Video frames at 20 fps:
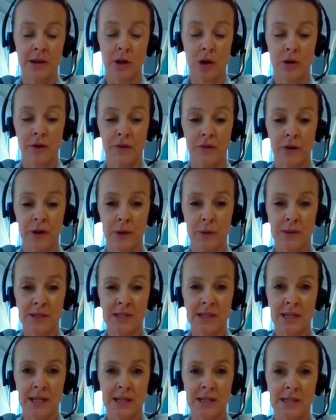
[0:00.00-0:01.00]
guard
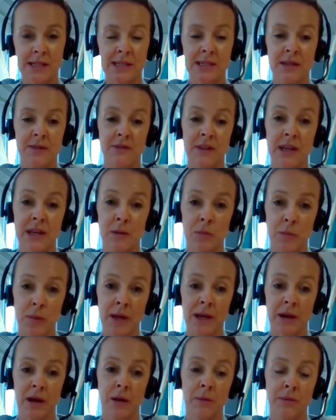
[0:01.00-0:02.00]
frequency to see if they can
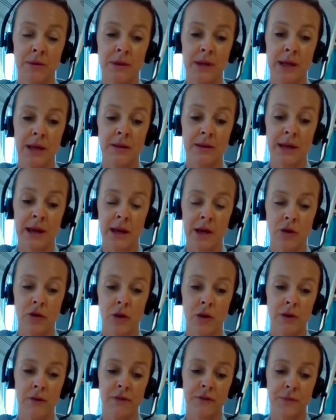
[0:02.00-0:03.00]
pick up the
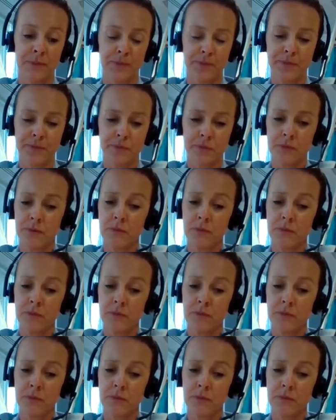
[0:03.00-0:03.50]
aircraft.